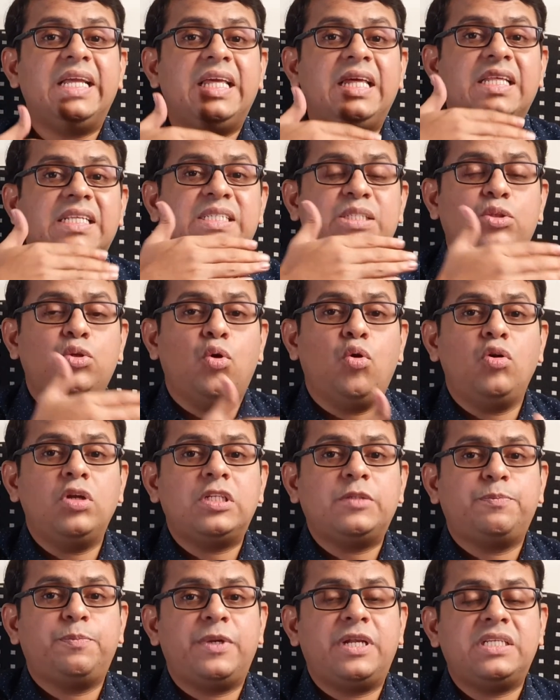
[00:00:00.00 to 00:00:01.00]

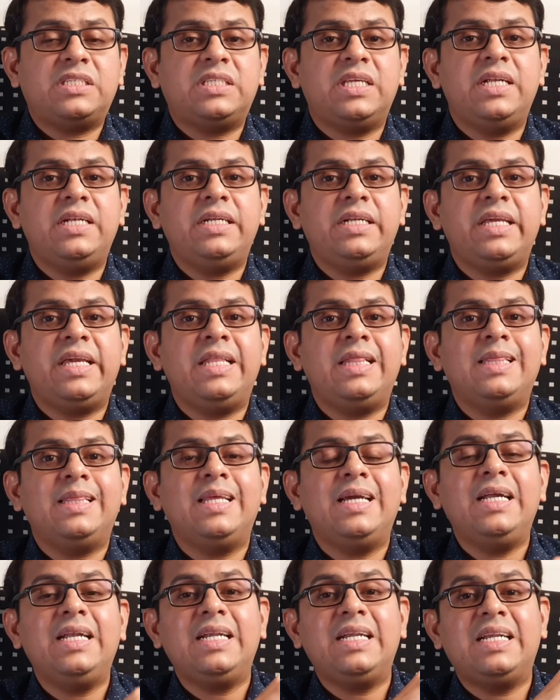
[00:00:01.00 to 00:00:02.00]
stones present in
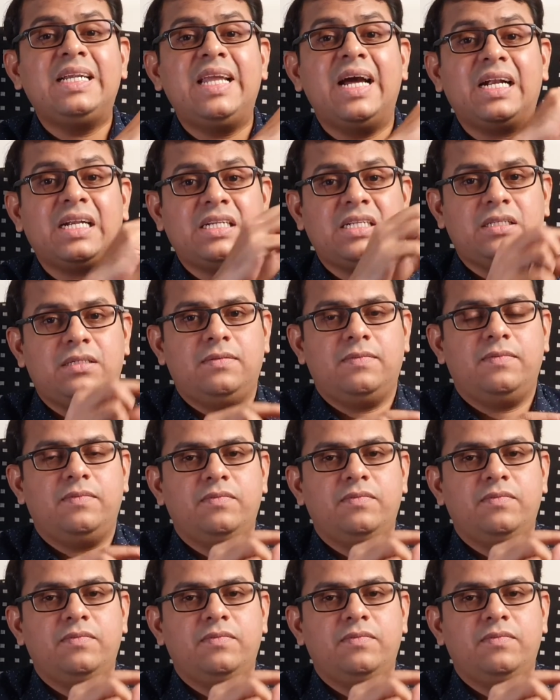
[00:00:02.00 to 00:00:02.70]
the duct,